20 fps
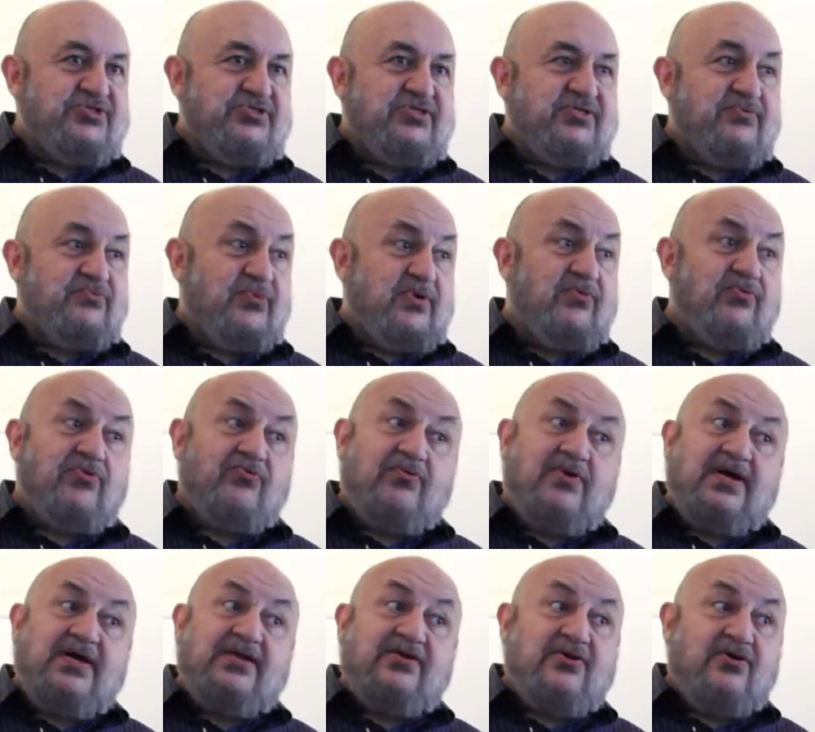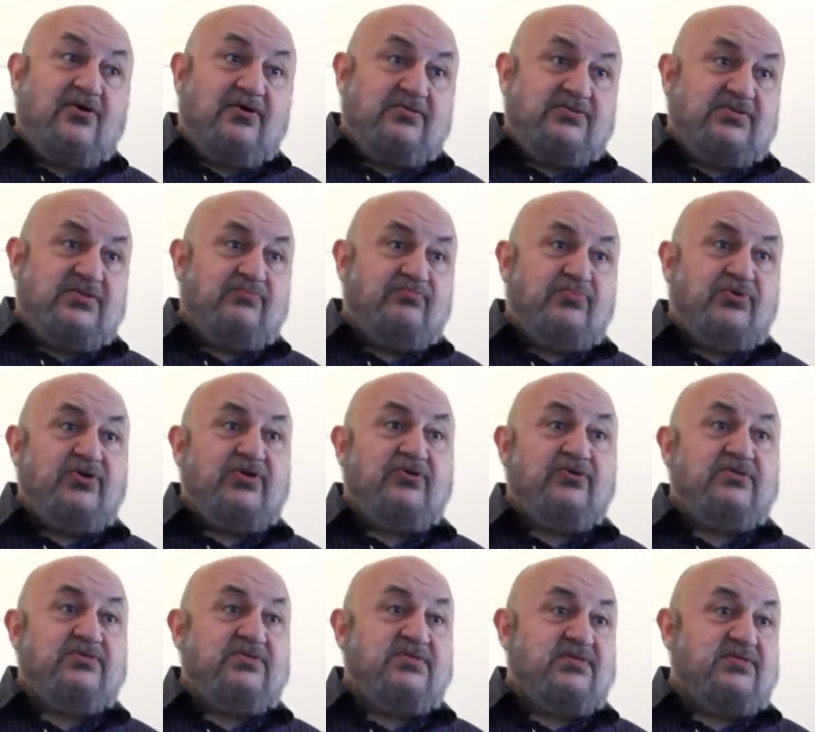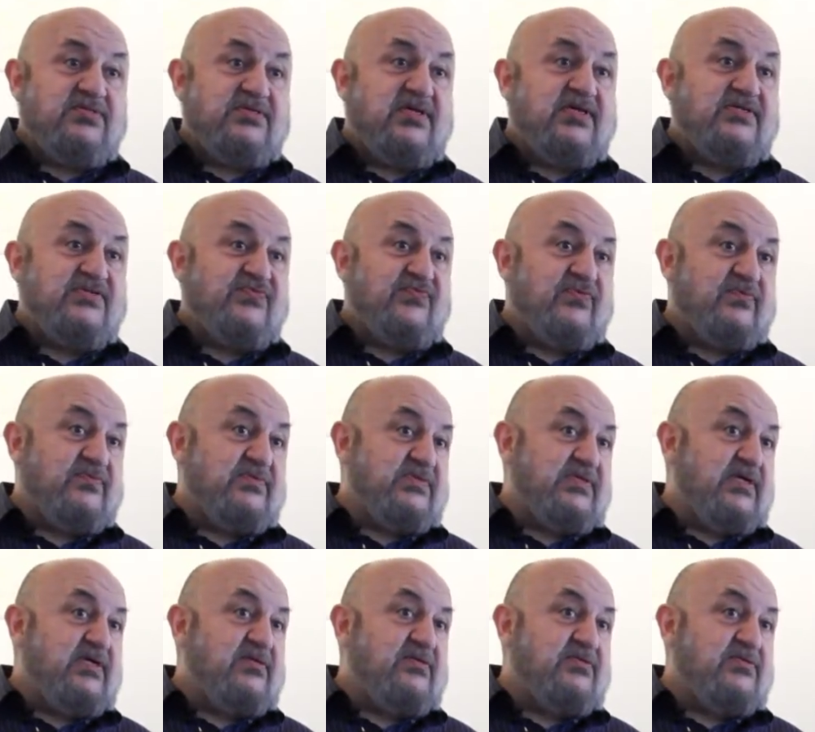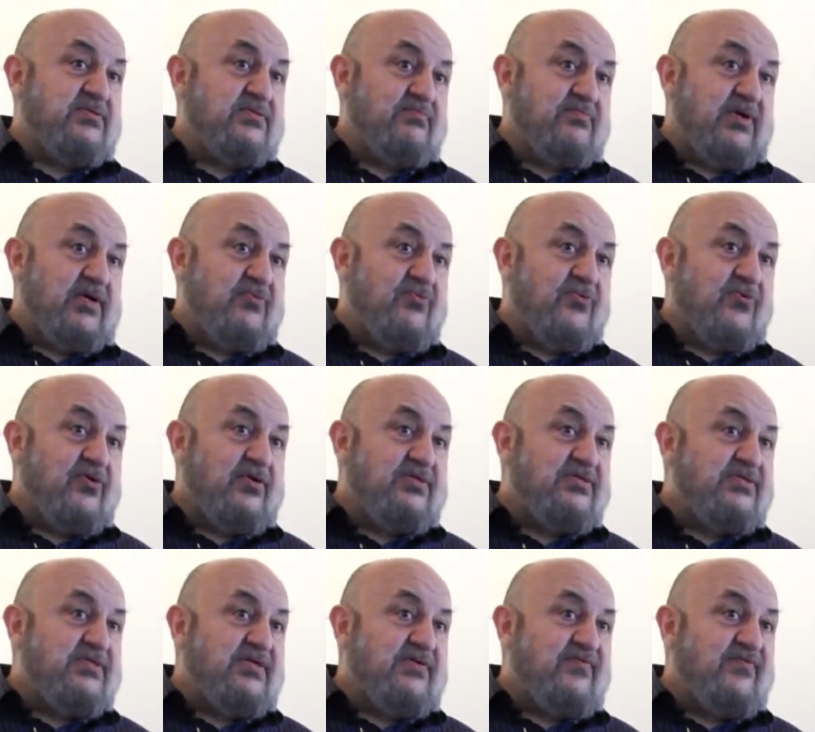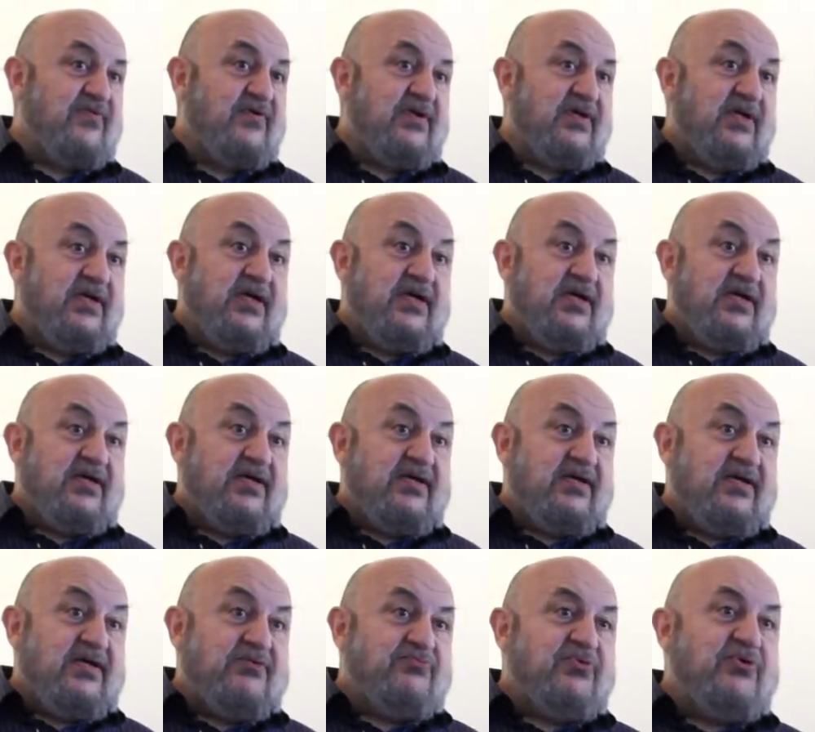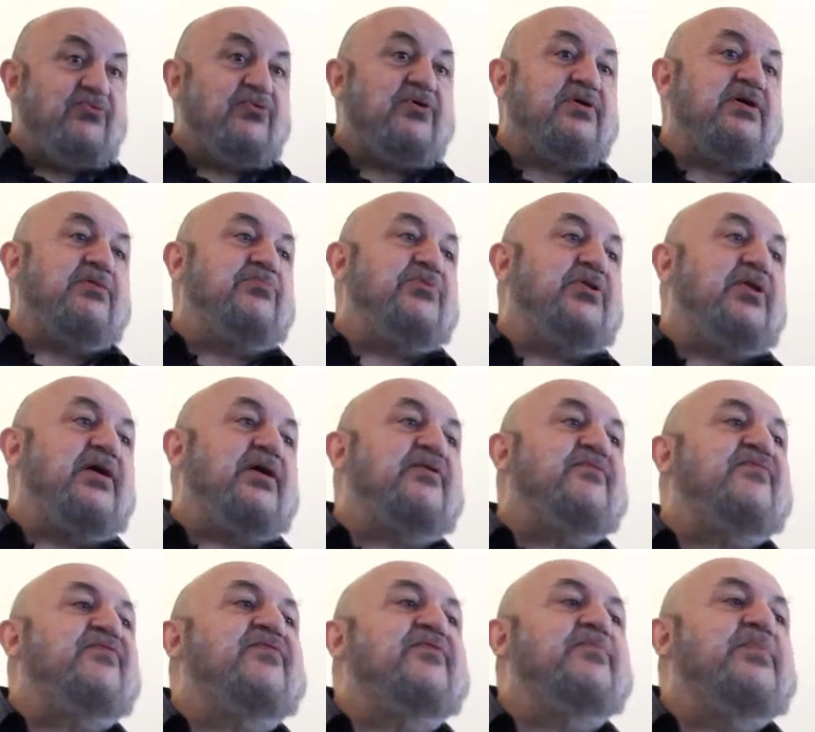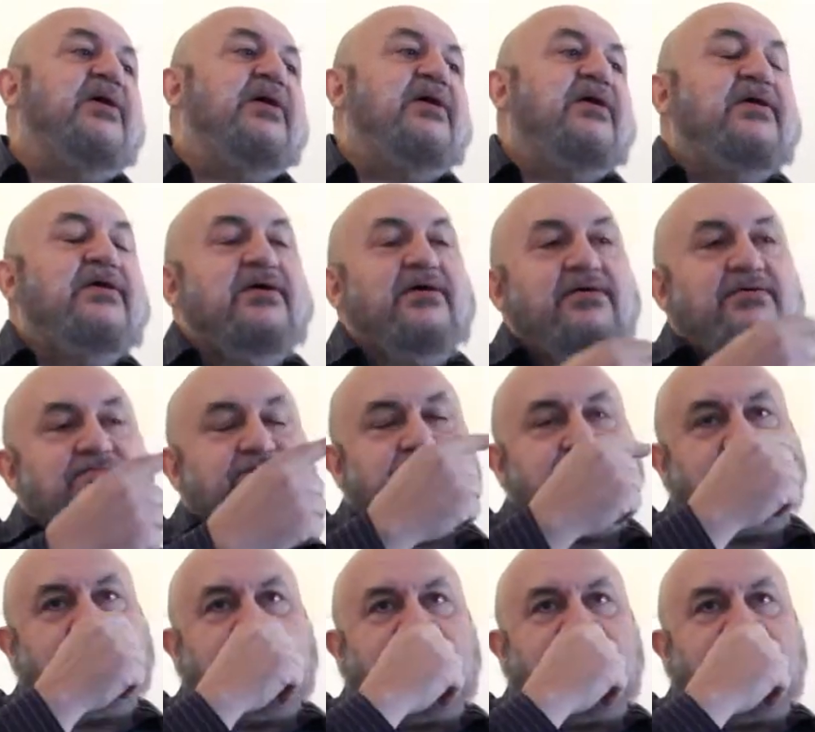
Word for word: she, we were riding on some pretty good success for sales and my work and stuff. And we were coming down from a, um,